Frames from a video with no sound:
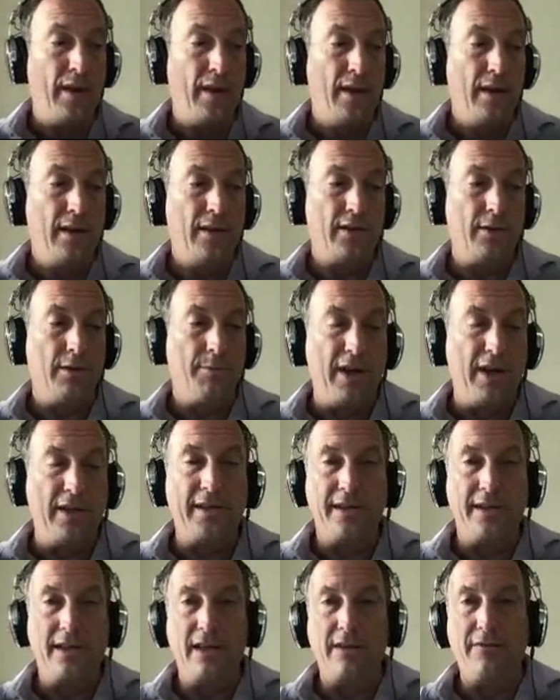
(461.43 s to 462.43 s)
So
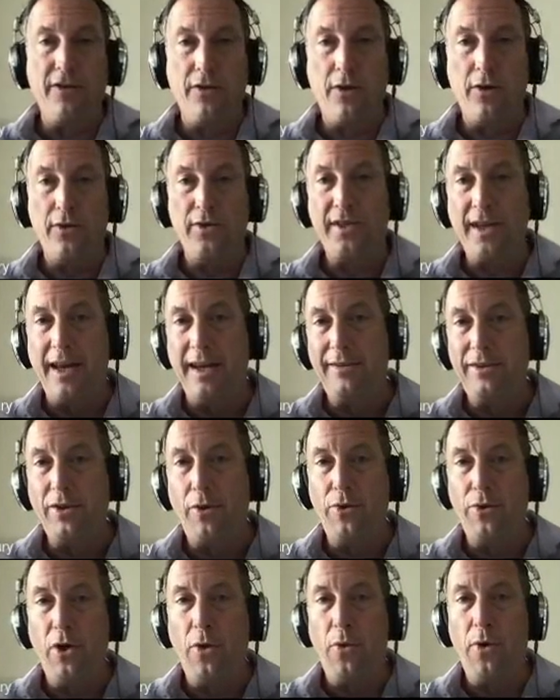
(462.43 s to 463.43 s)
basically, for those that
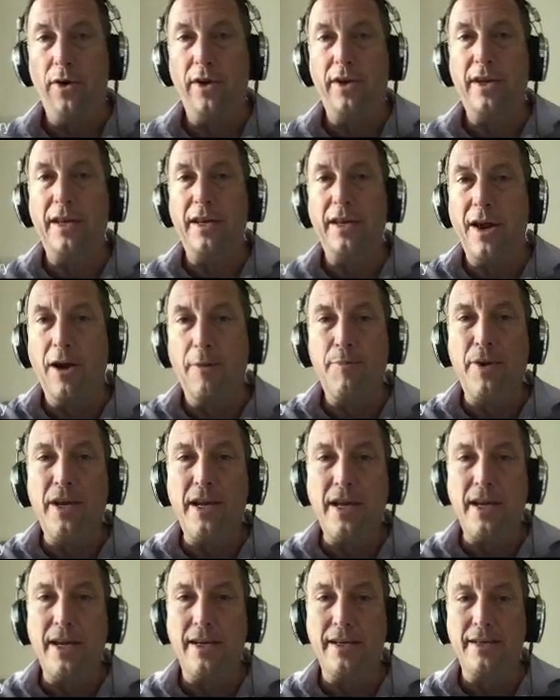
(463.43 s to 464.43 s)
don't know what an
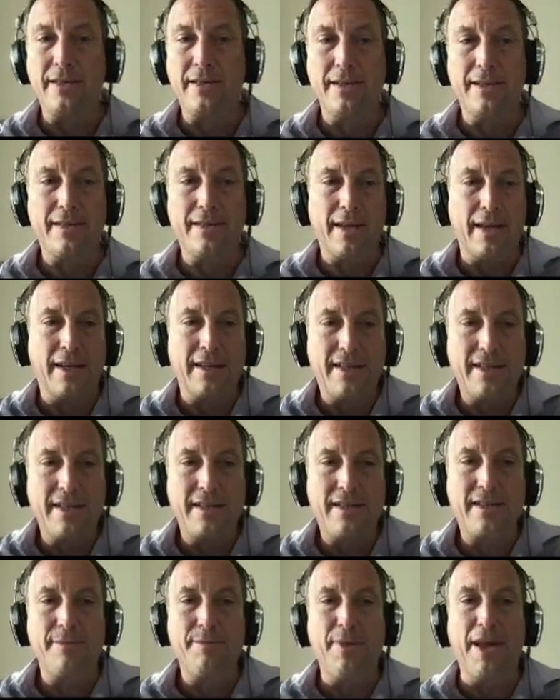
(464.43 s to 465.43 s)
ERP is, it's like a
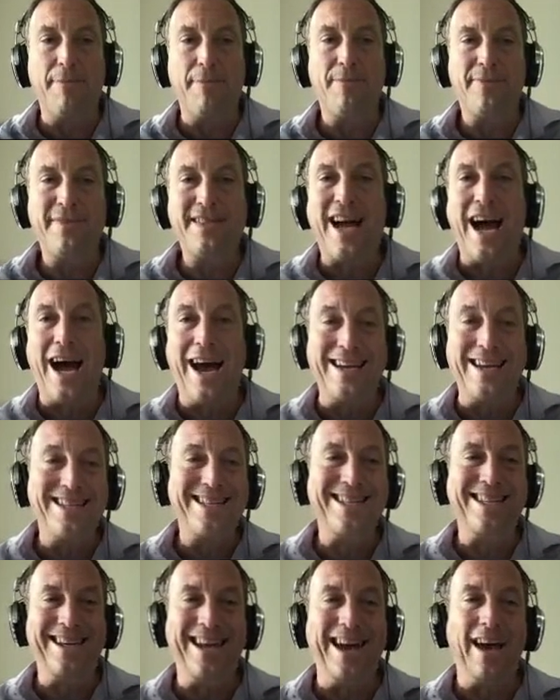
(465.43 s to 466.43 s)
system that
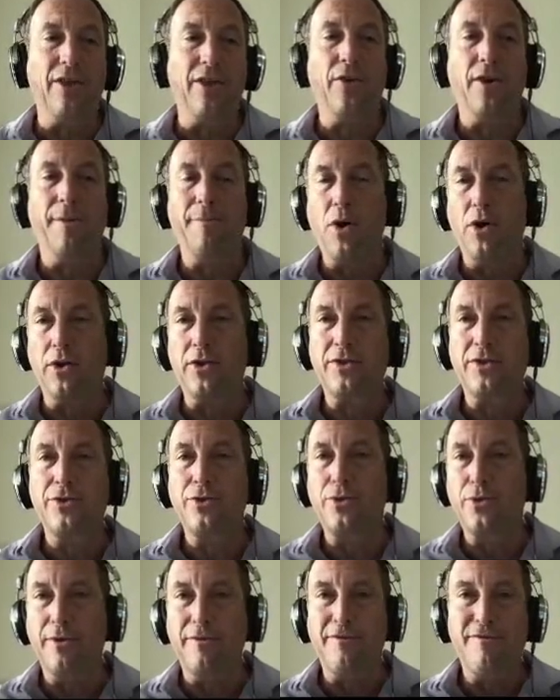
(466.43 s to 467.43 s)
ties together a
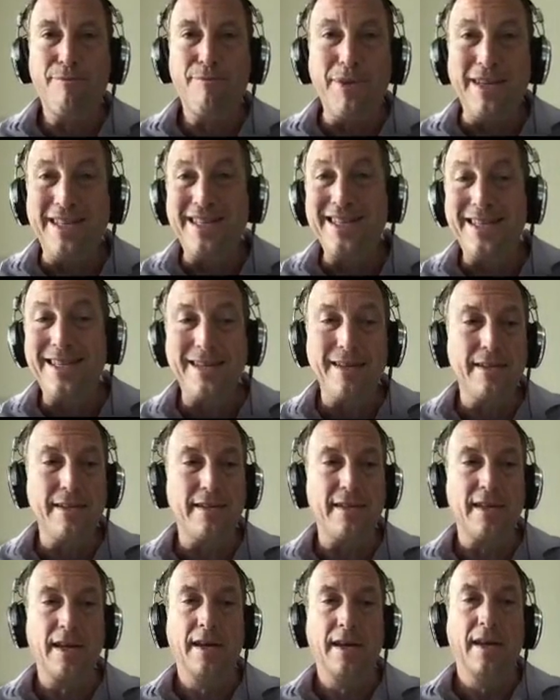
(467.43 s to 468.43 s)
multitude of
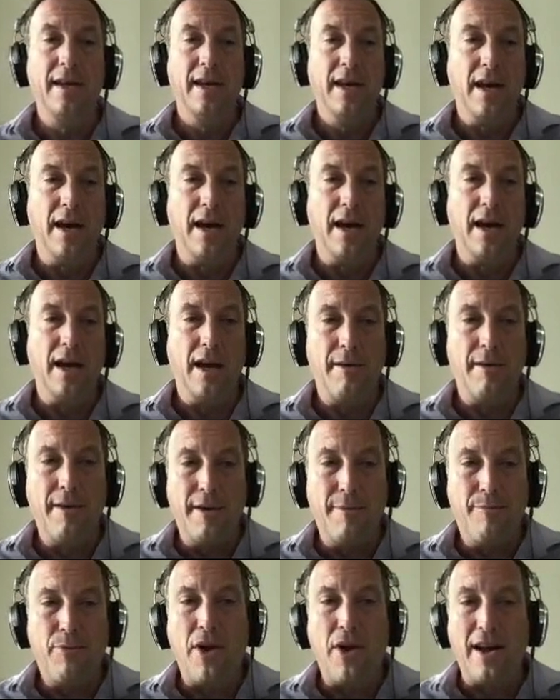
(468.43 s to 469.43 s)
businesses,
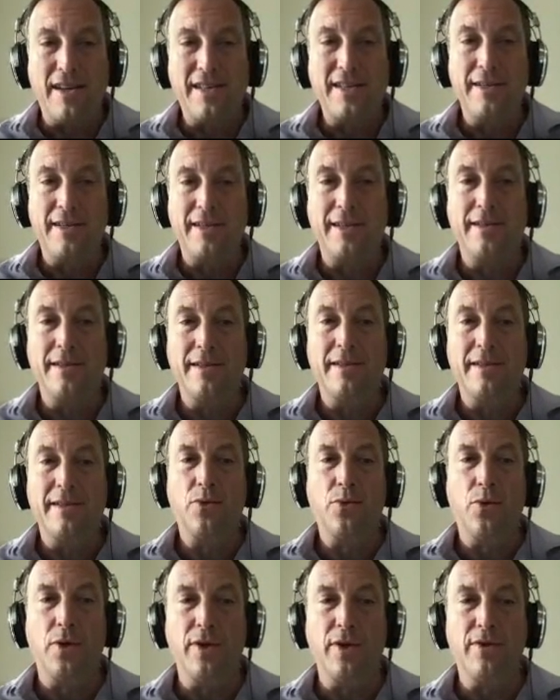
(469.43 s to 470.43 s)

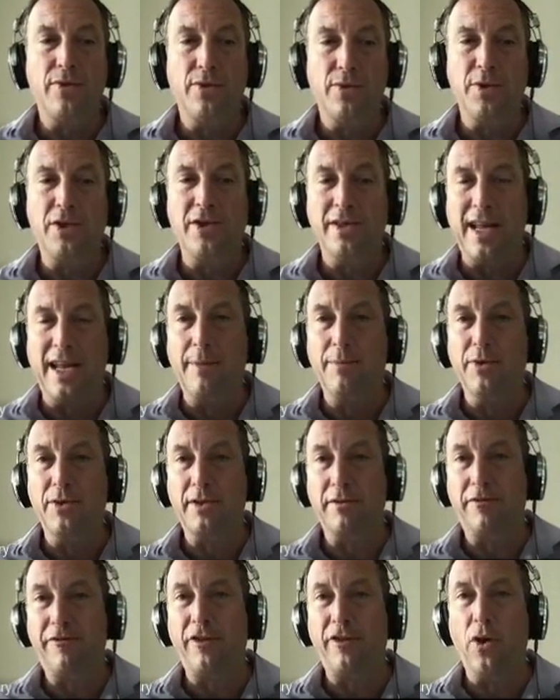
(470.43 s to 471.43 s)
processes, which
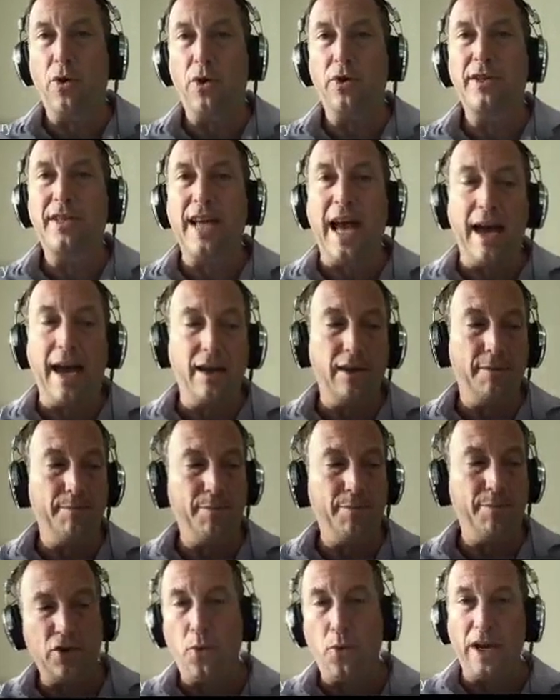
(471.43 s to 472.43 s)
enables the flow of data
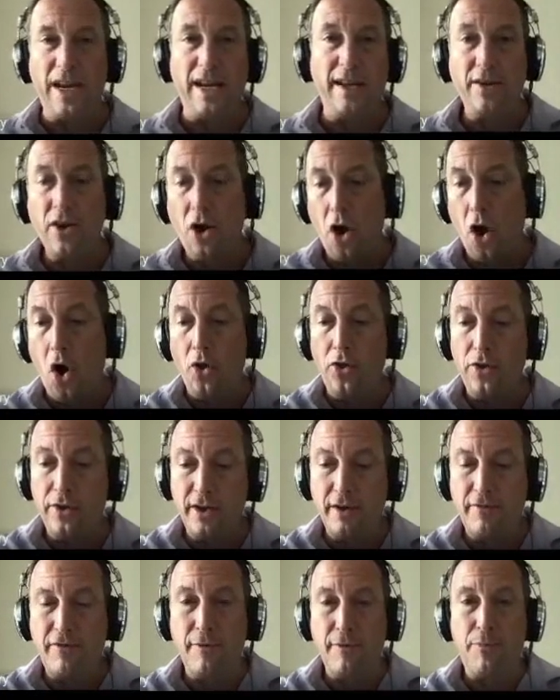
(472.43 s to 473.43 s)
between all the
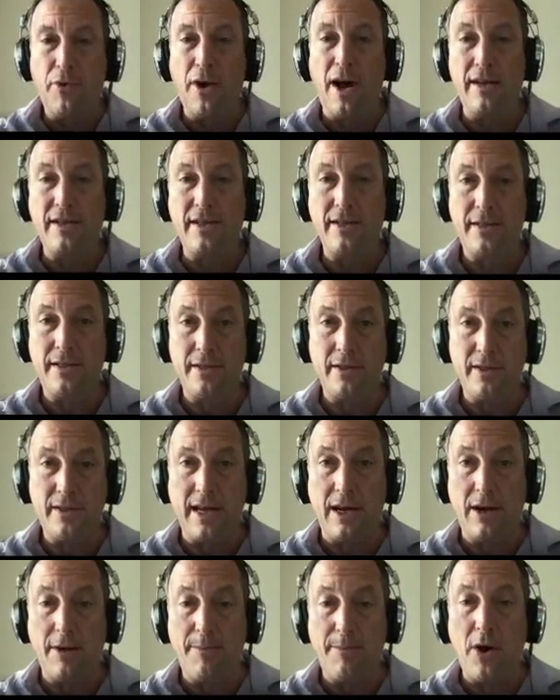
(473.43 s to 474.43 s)
different processes
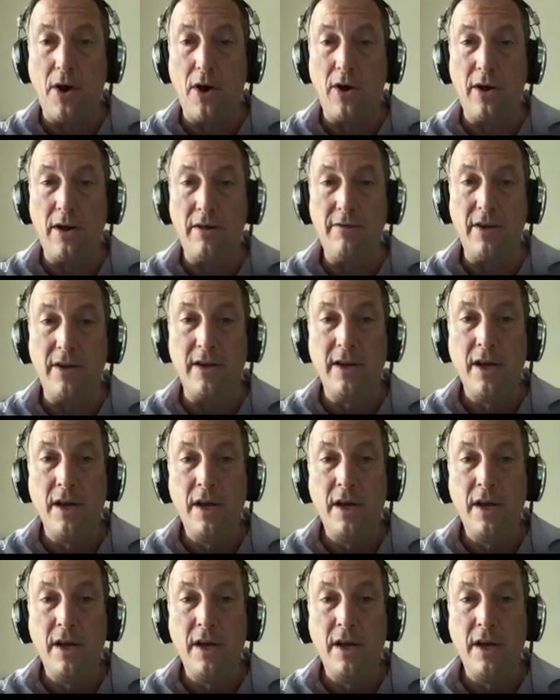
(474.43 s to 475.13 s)
that are part of it.